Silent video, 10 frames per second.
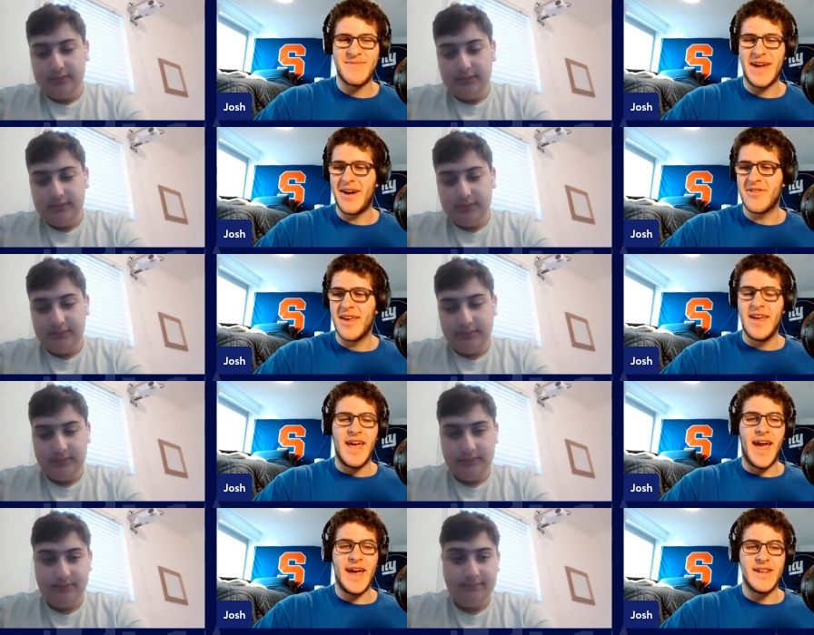Speaker 1: pounds.
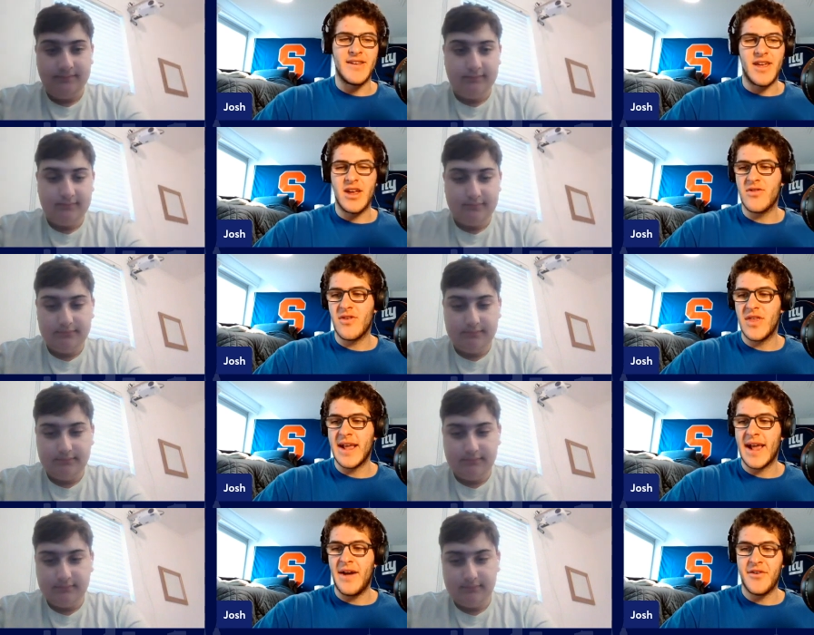And here's the
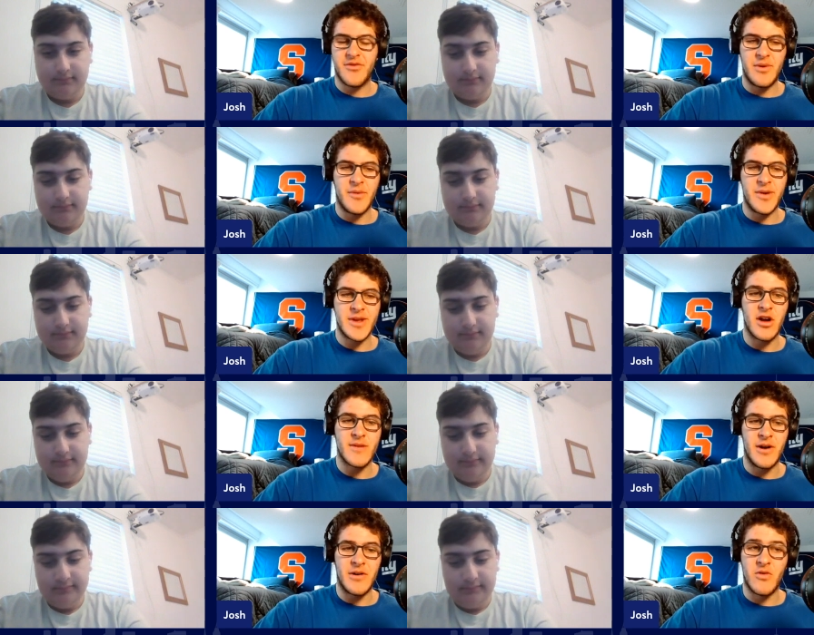thing, Alex, when we talk
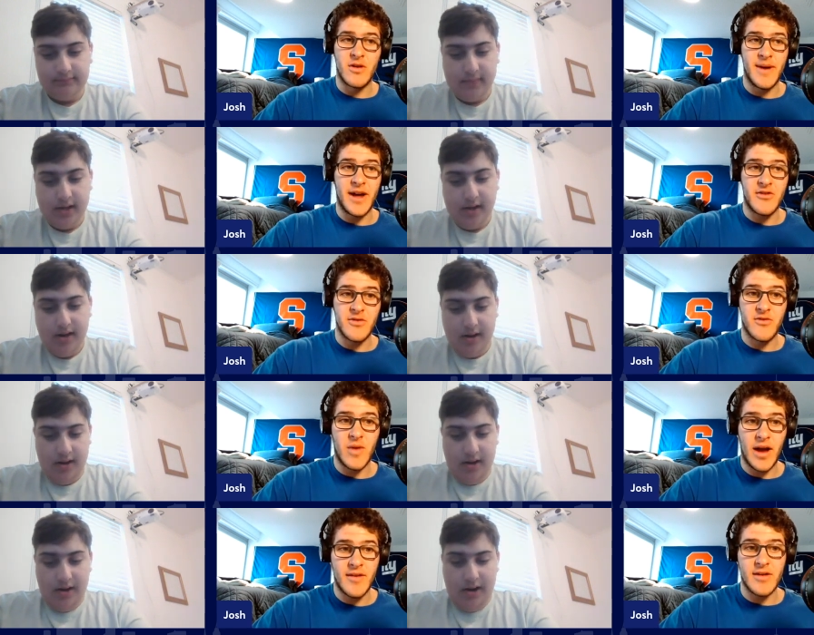about quarterbacks who is
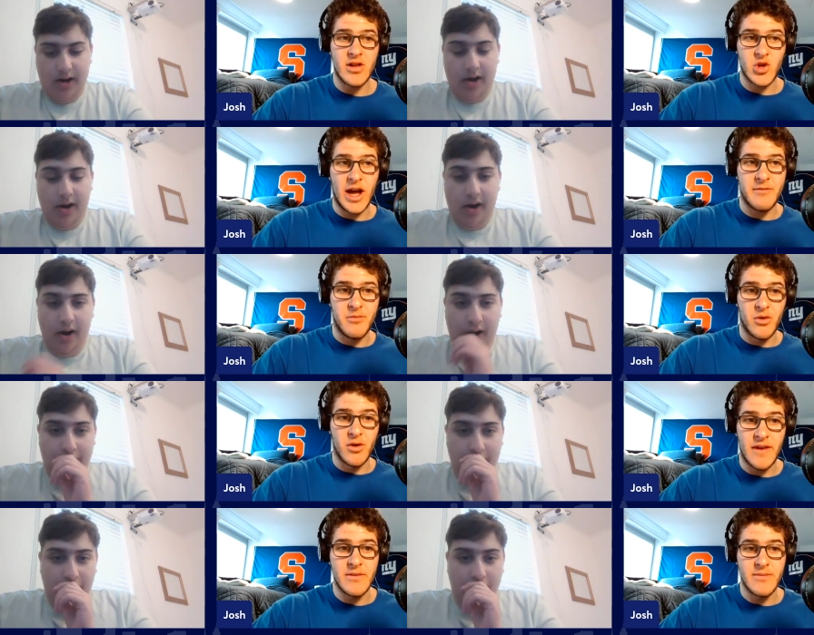rising on draft boards,
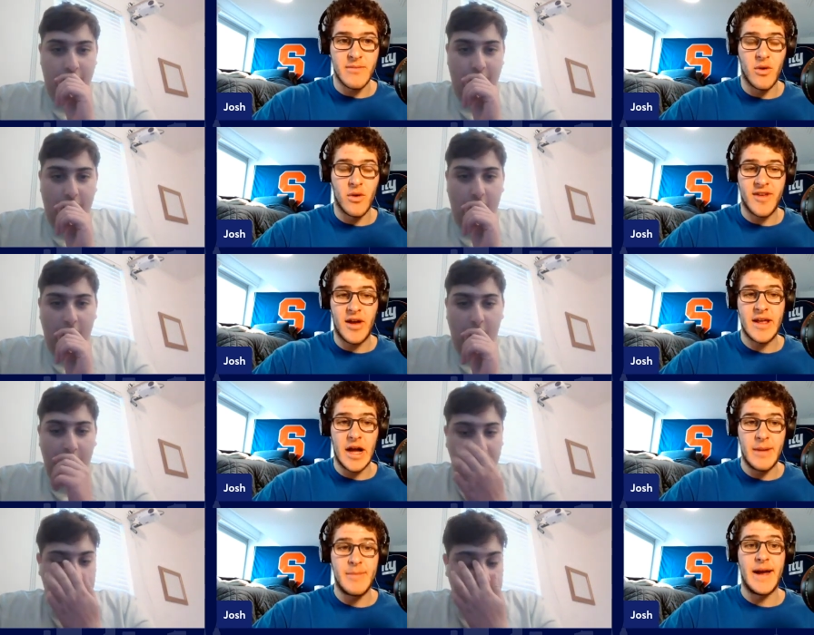even before the scouting
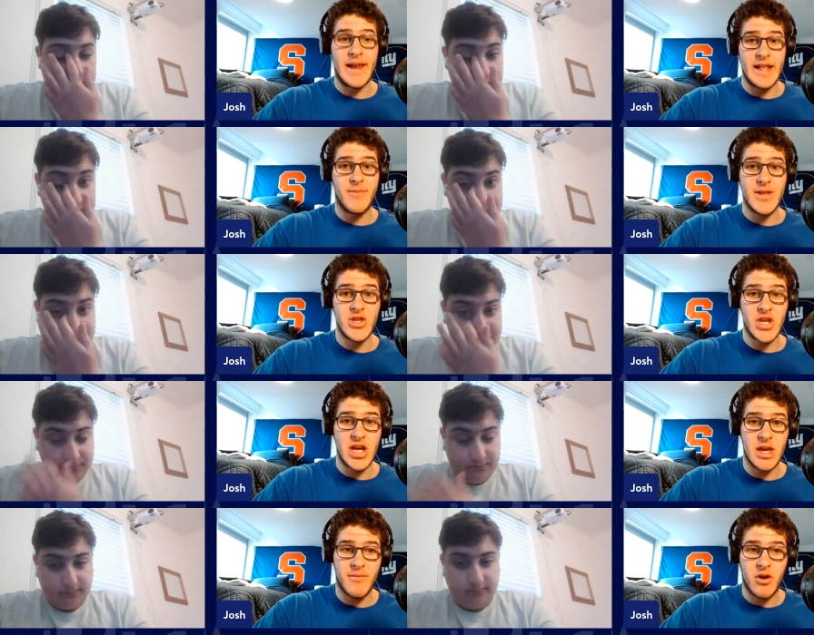combine, it's been
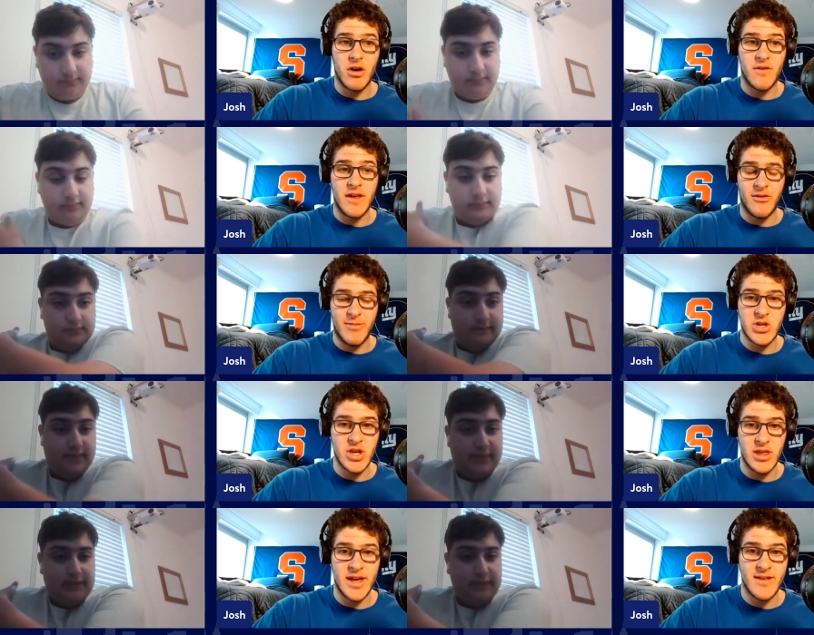JJ McCarthy,
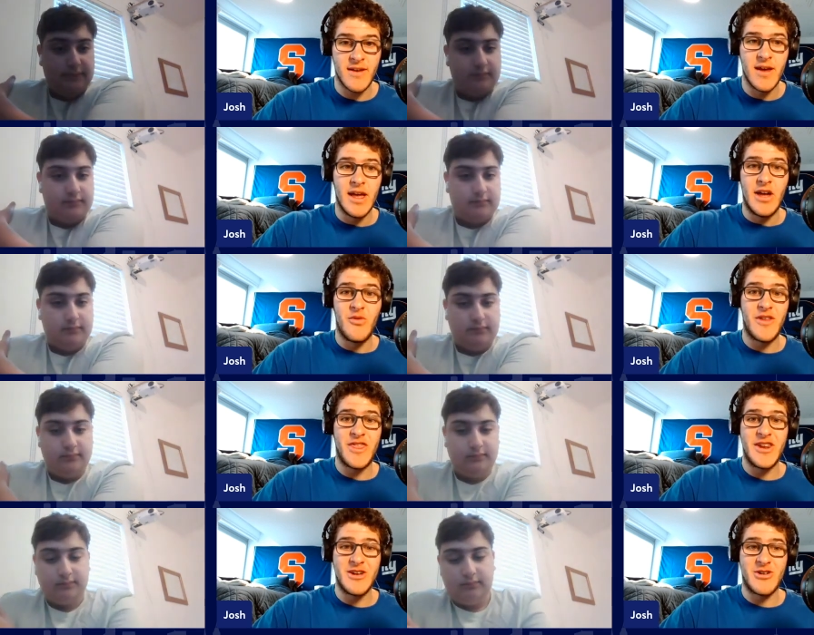especially linked with
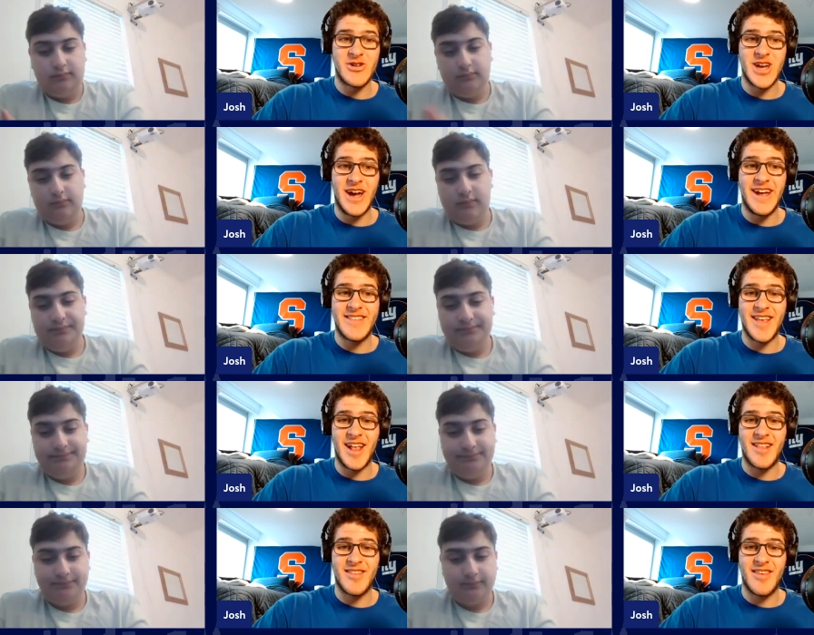the New York Giants at
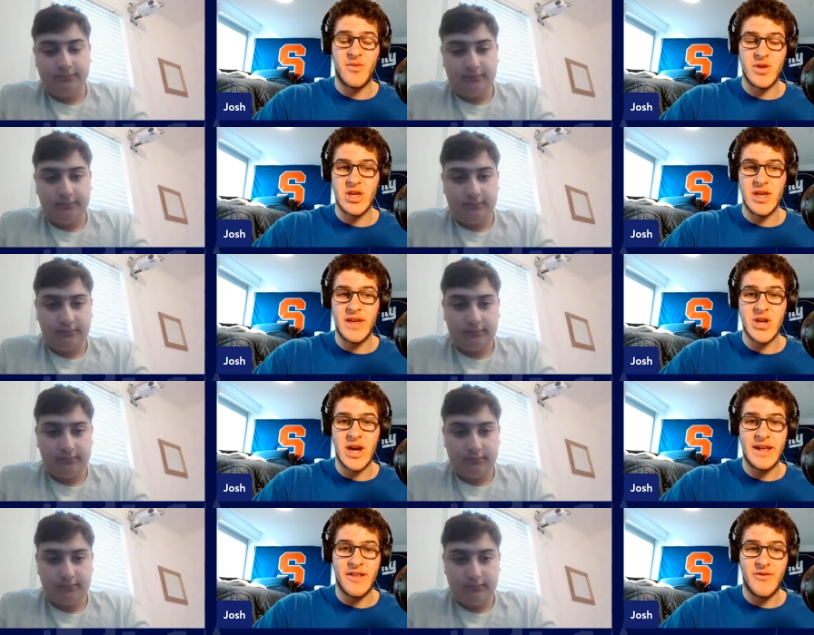six, which leaves
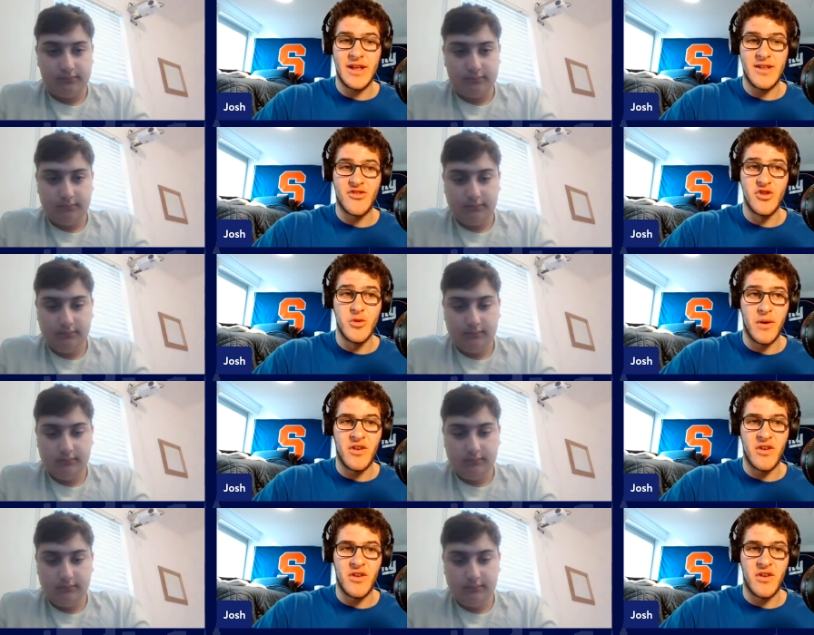Giants fans super